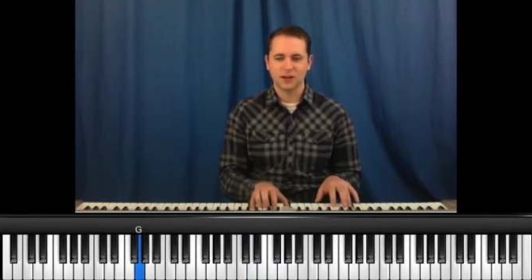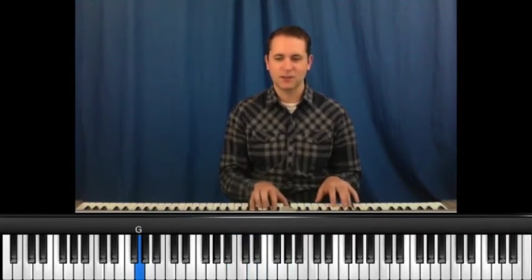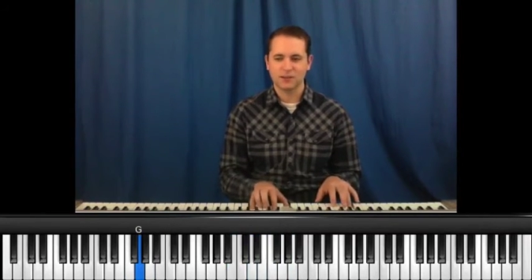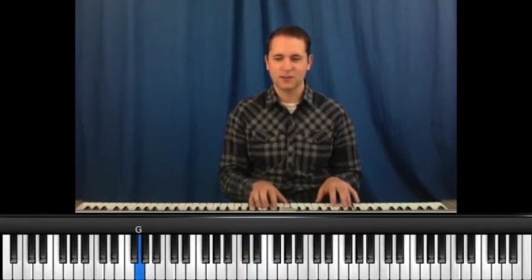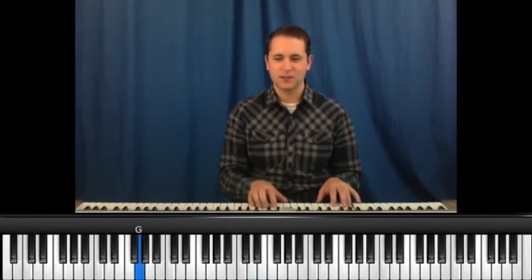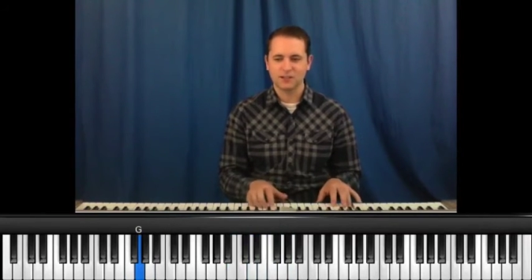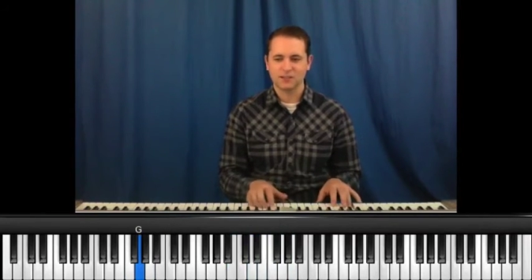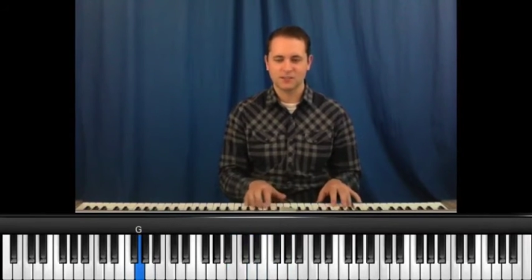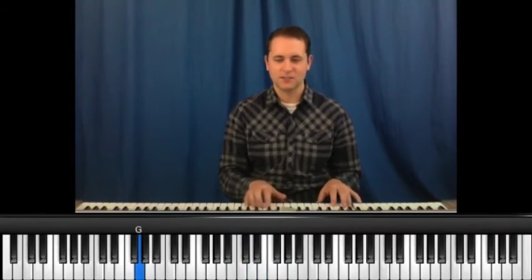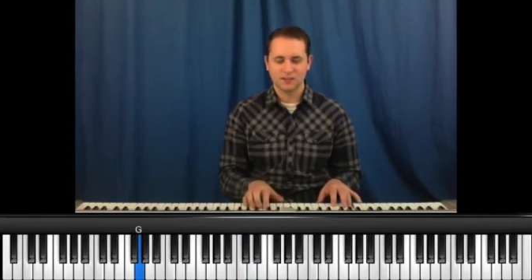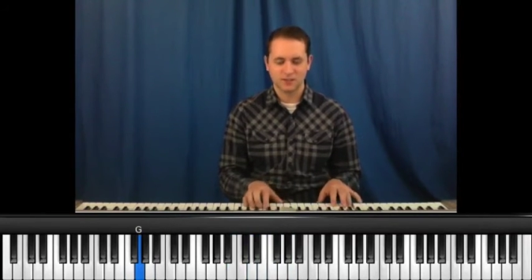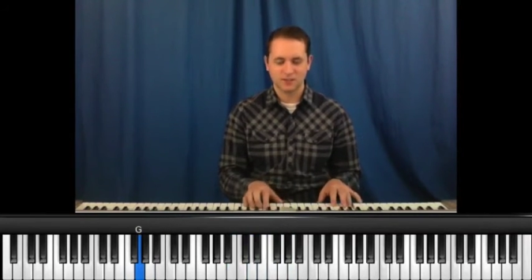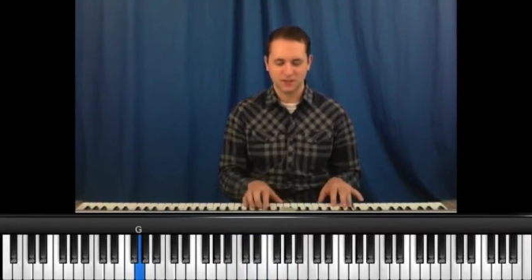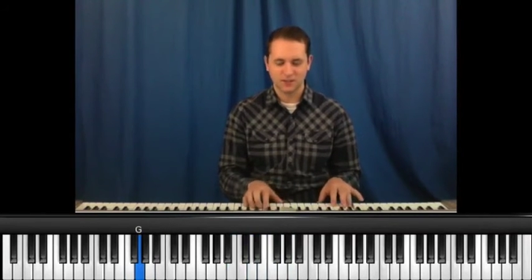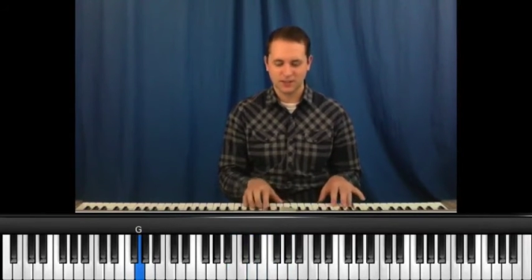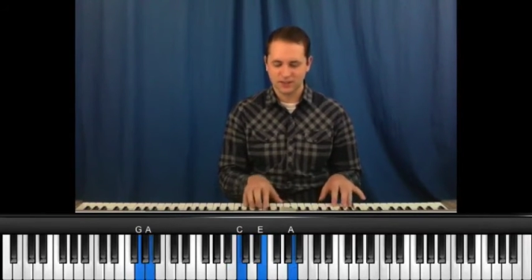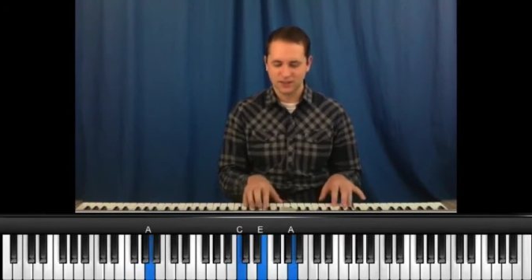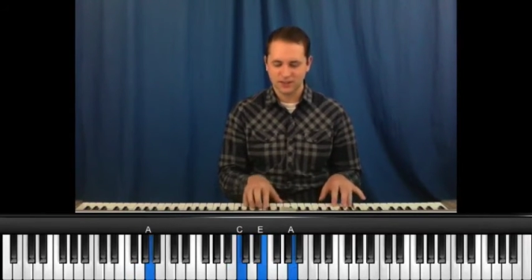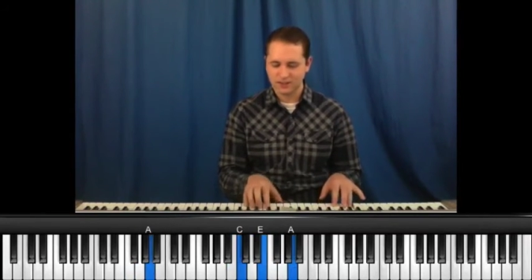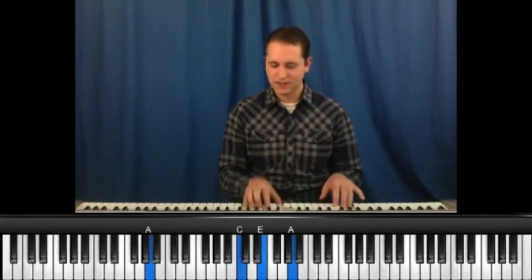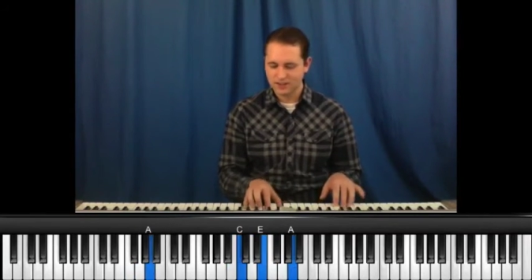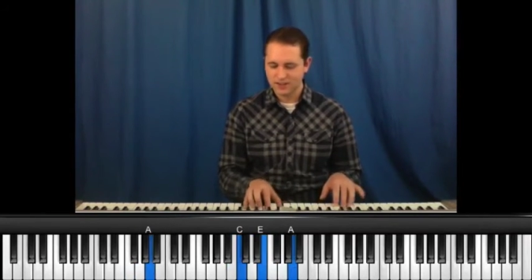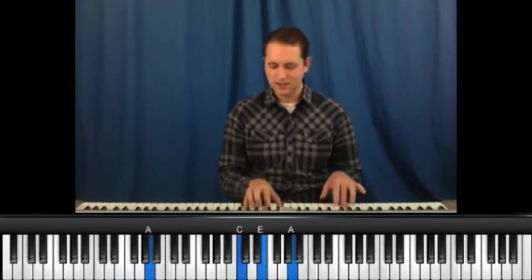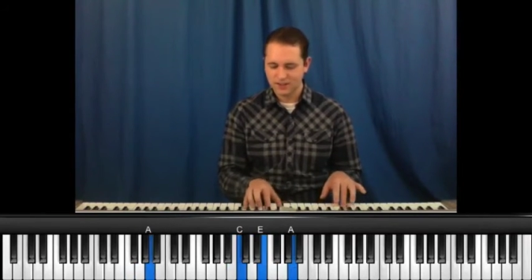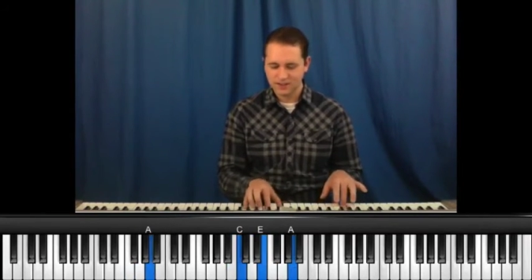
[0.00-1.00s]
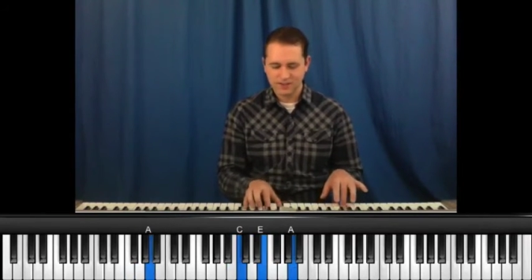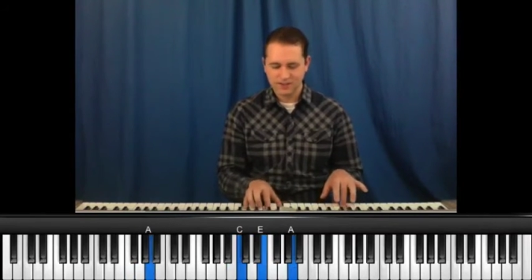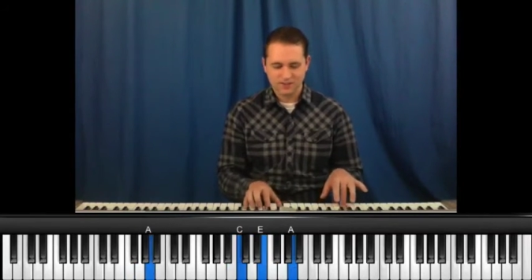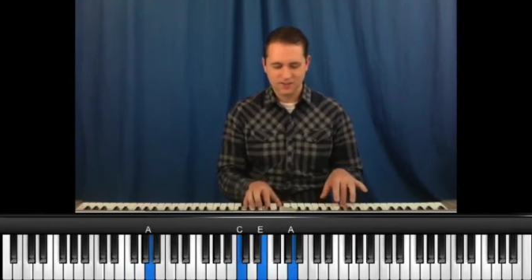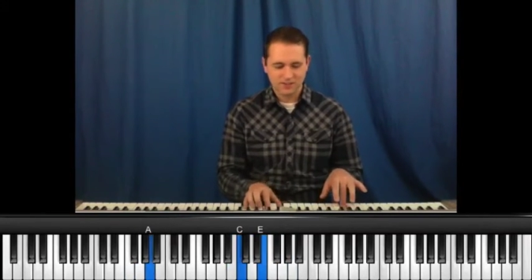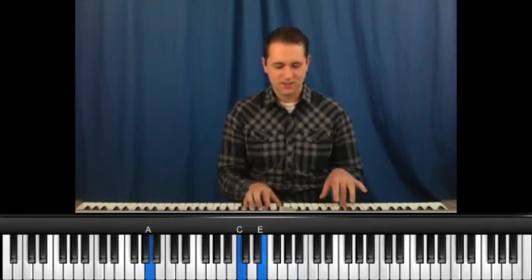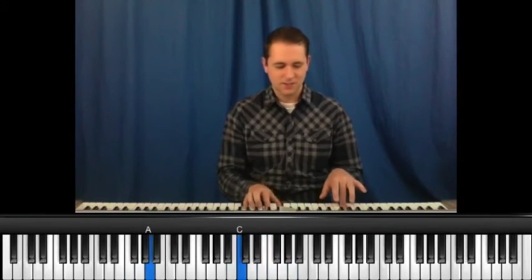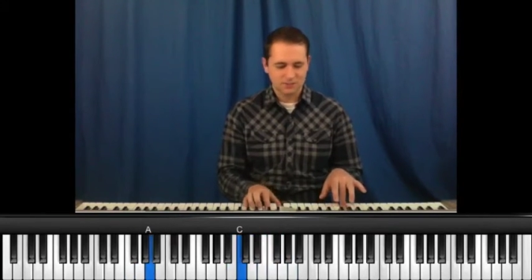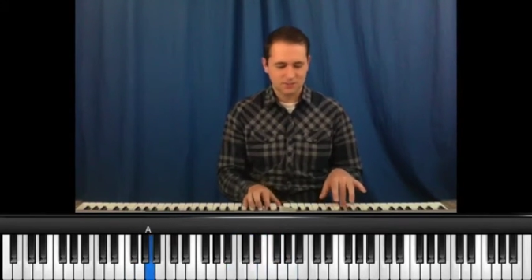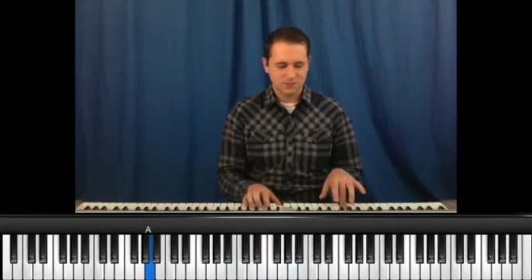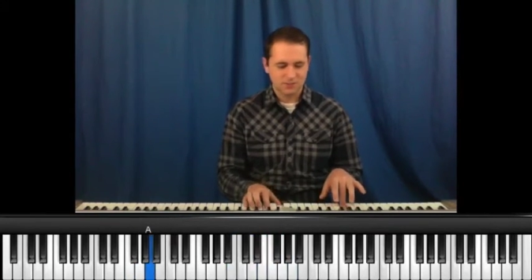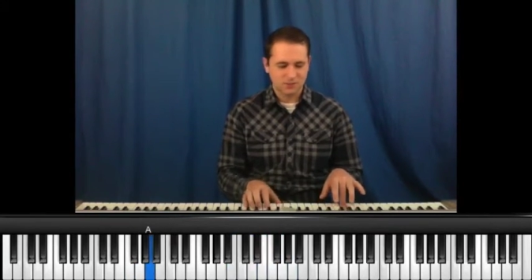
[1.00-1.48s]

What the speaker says: I mean, it's literally the same